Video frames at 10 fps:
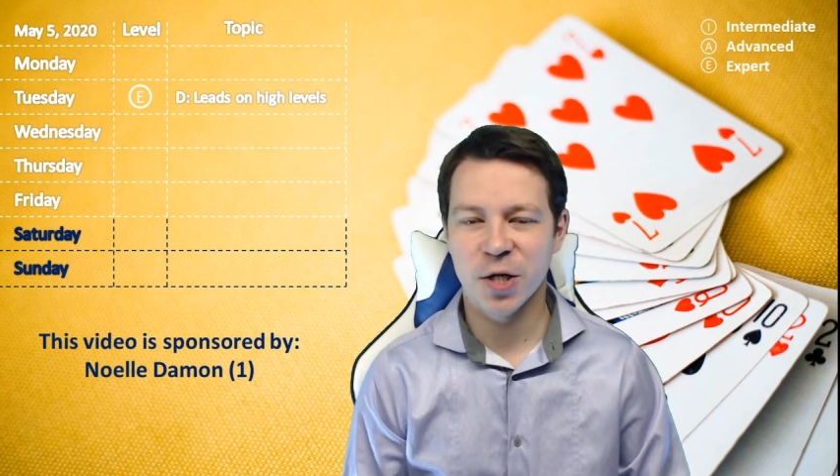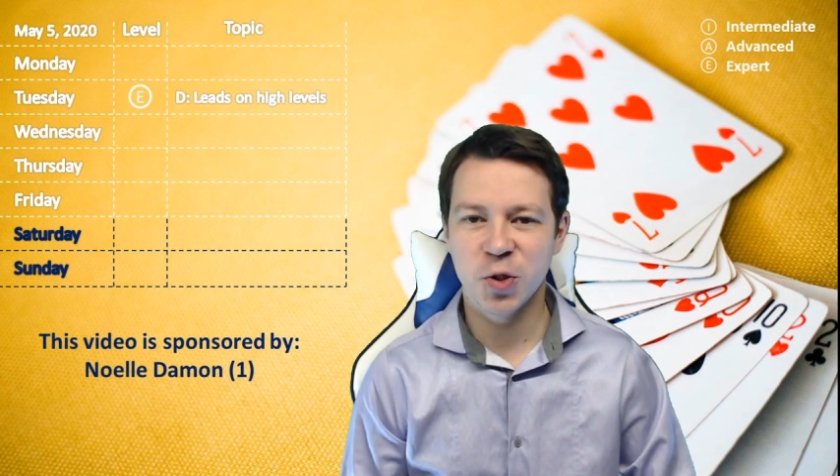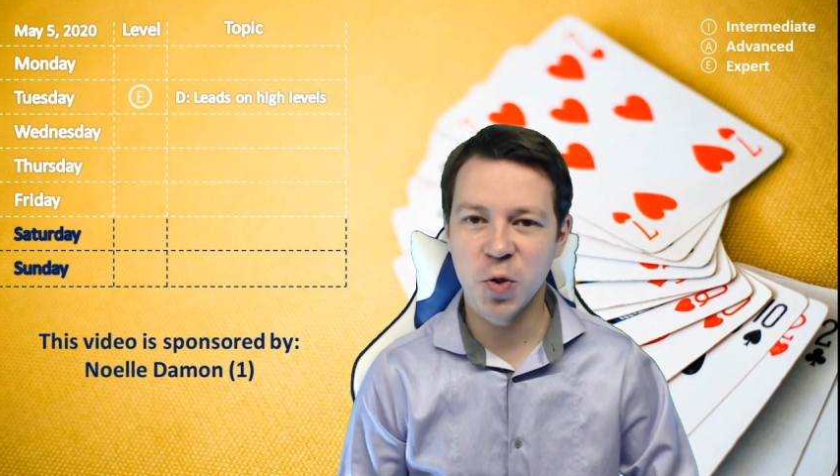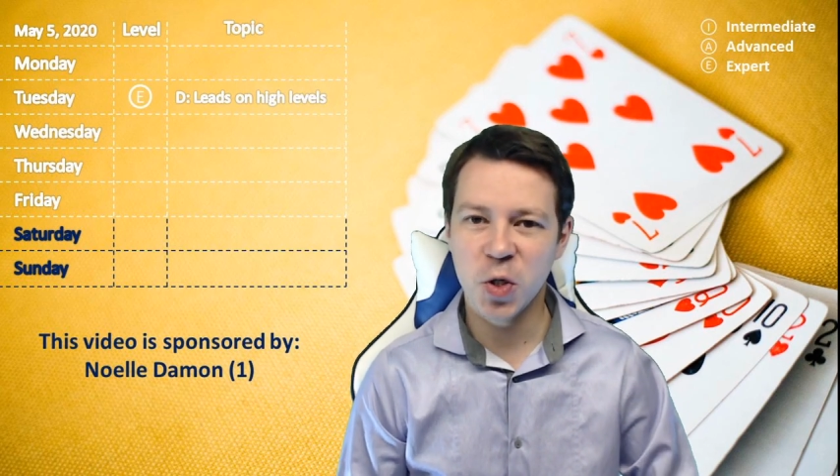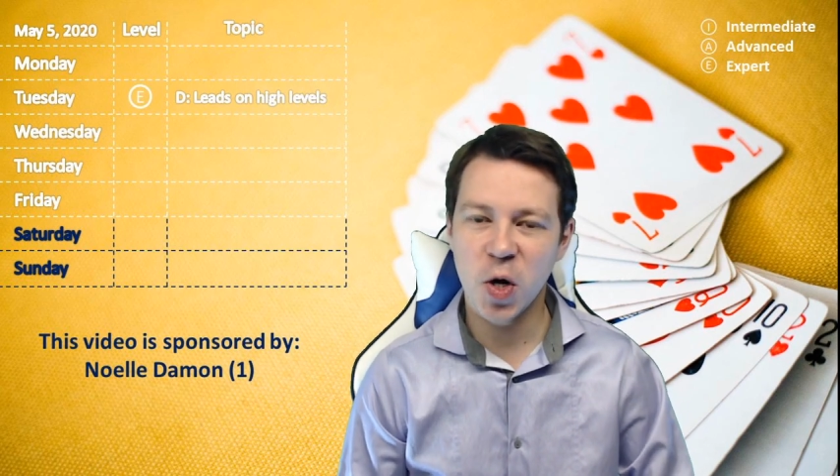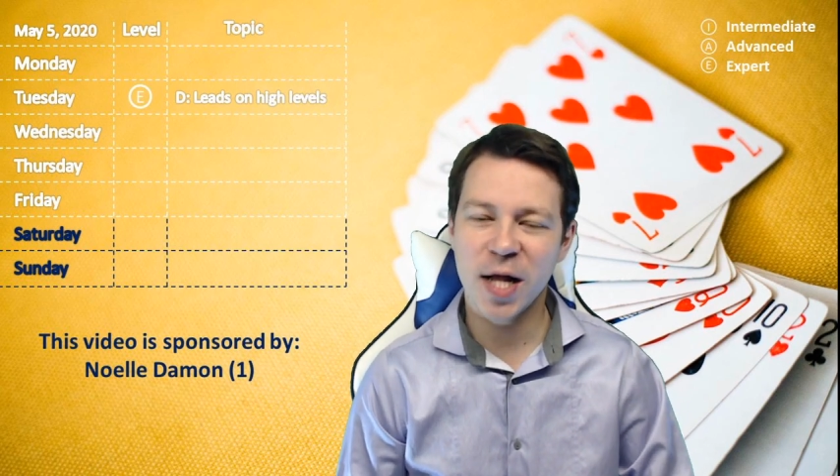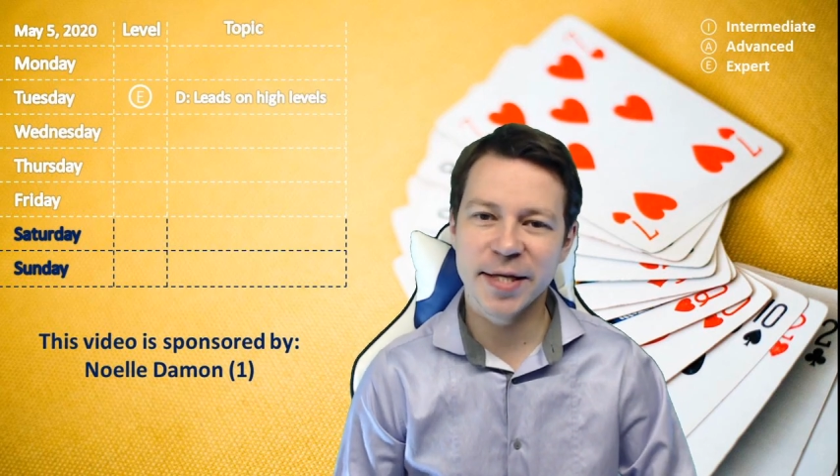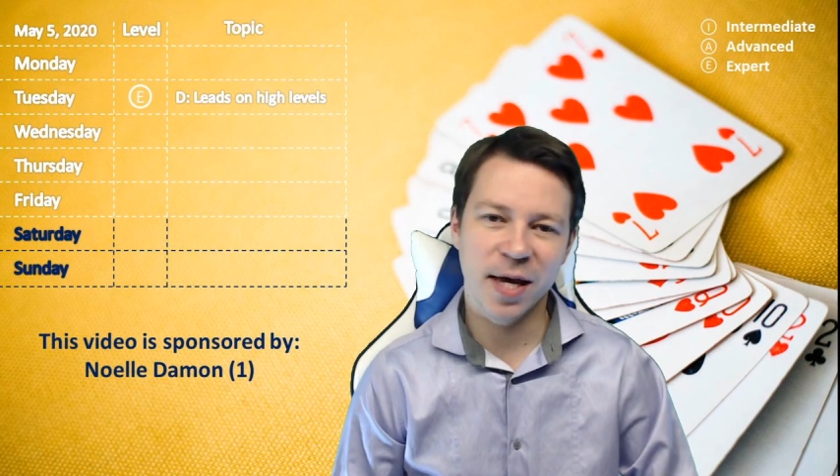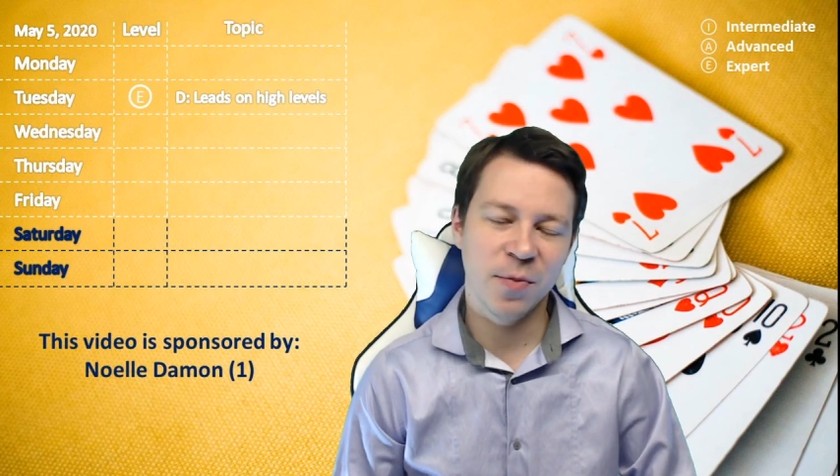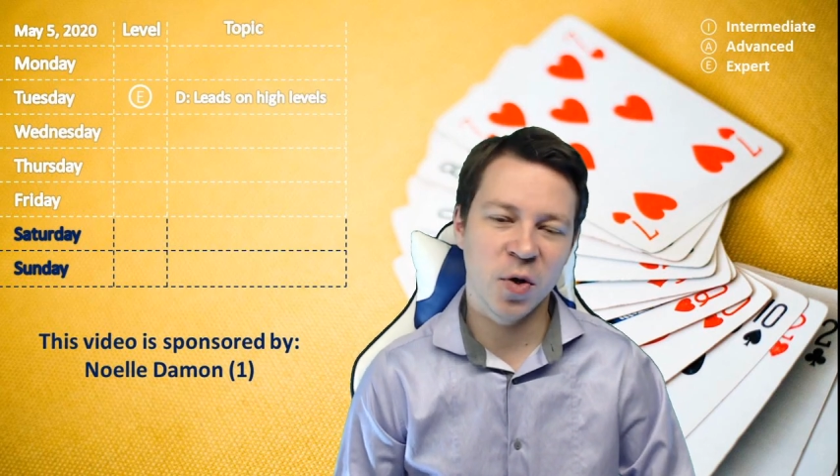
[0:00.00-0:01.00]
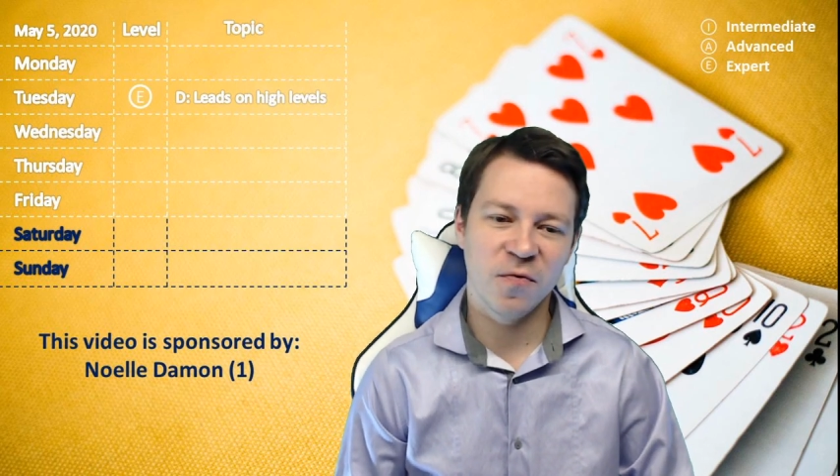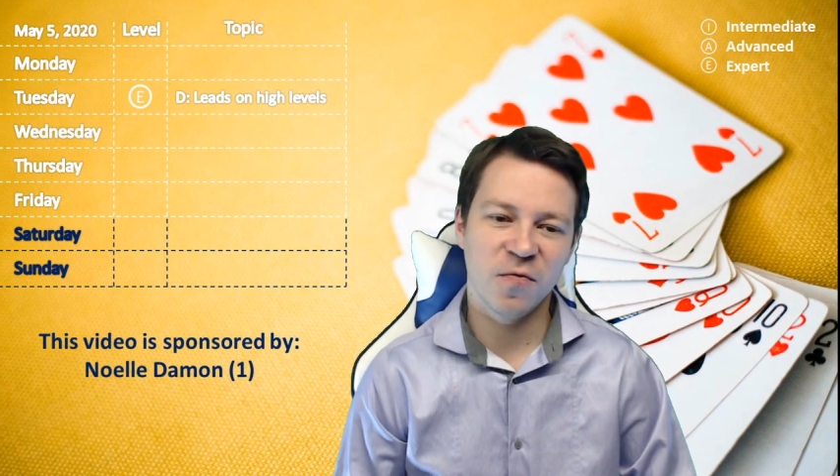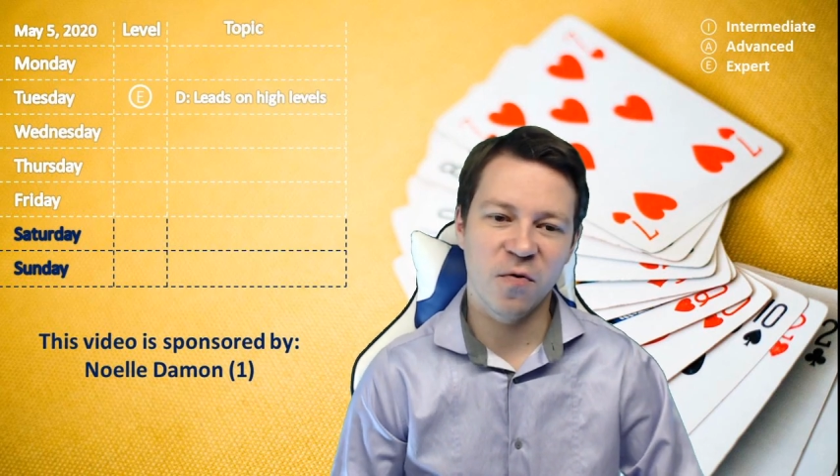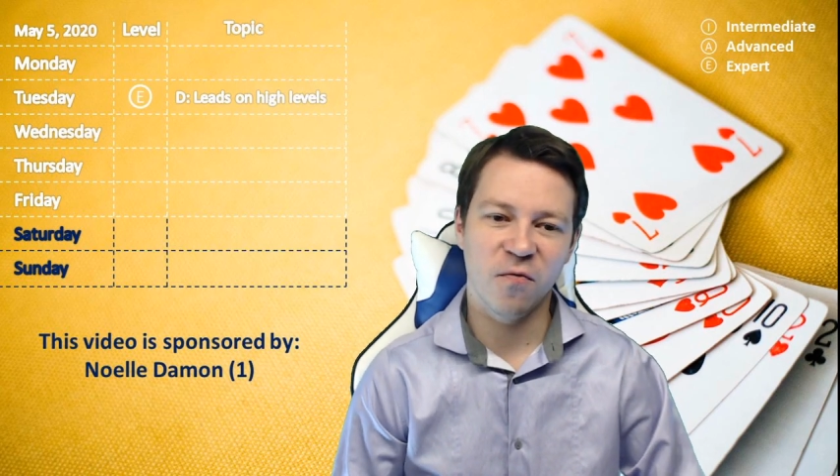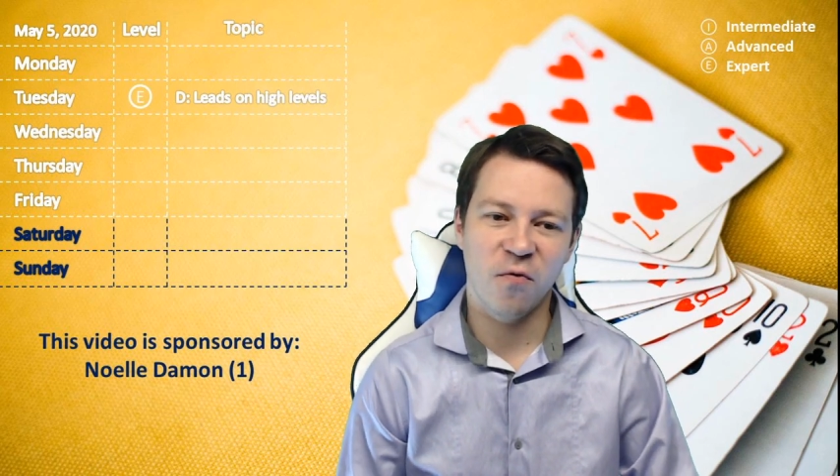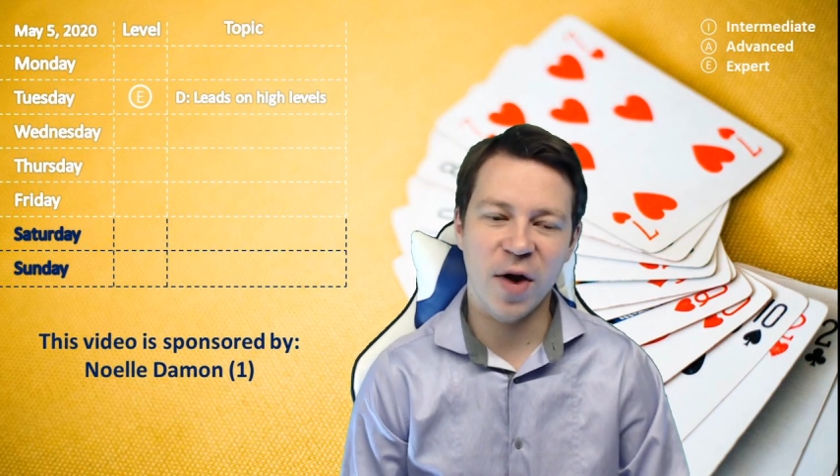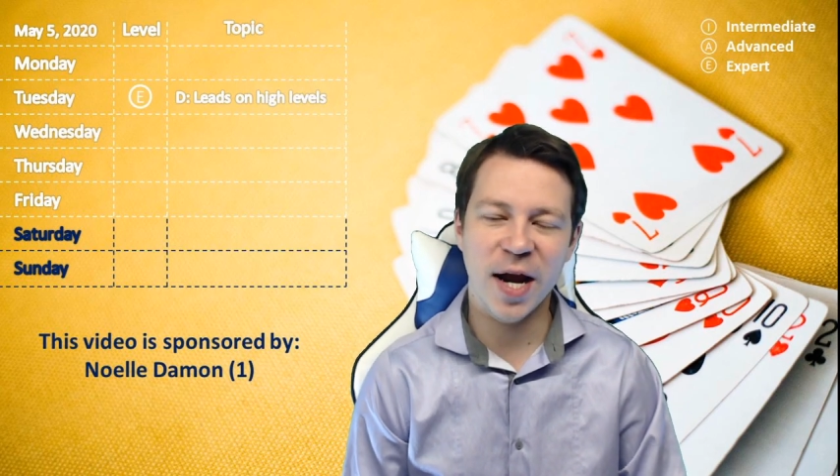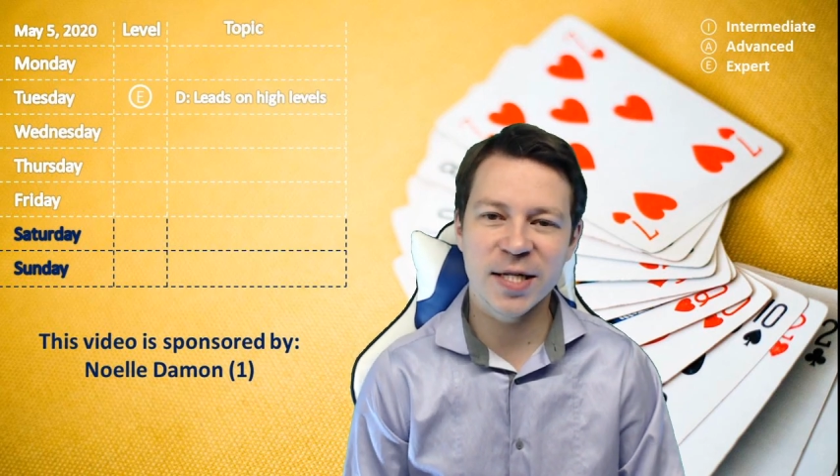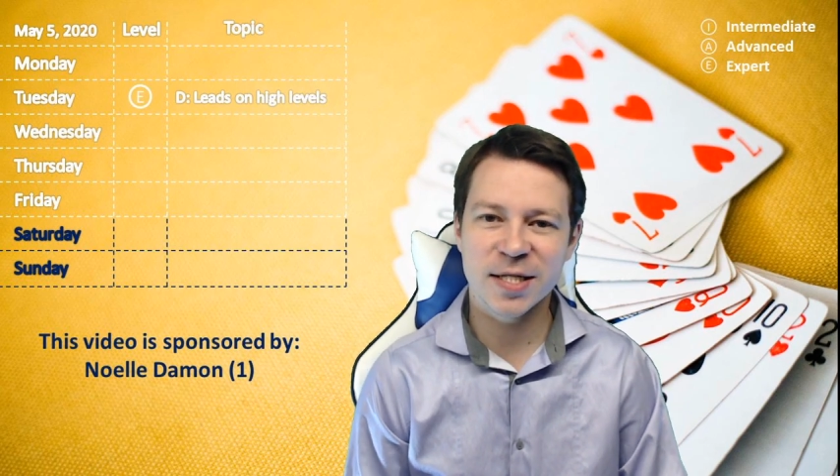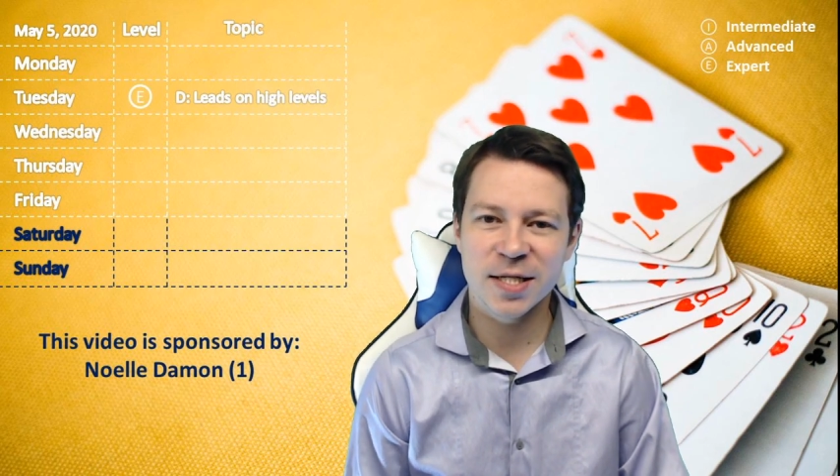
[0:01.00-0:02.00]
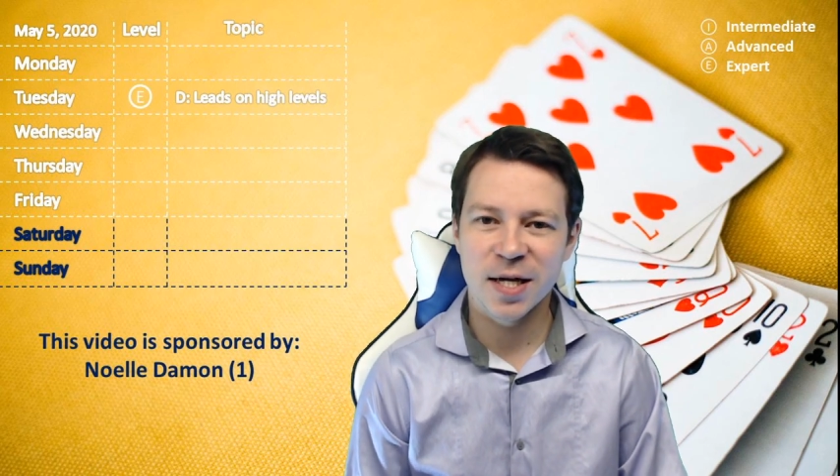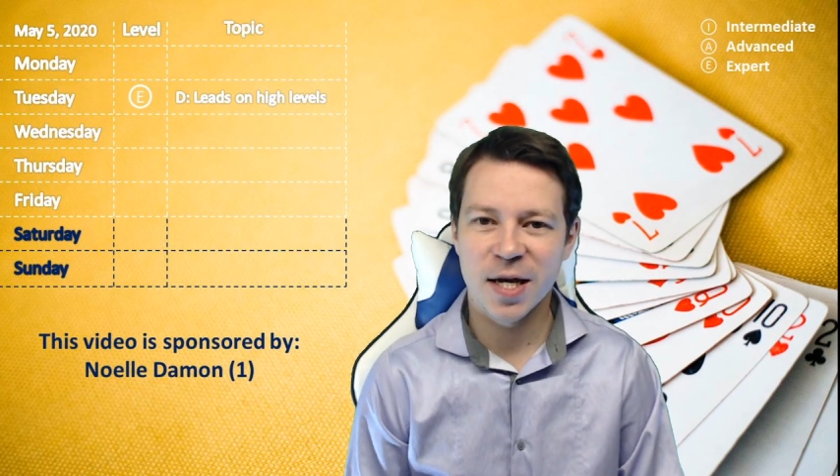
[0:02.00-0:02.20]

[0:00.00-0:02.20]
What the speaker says: to Noel Damon from France,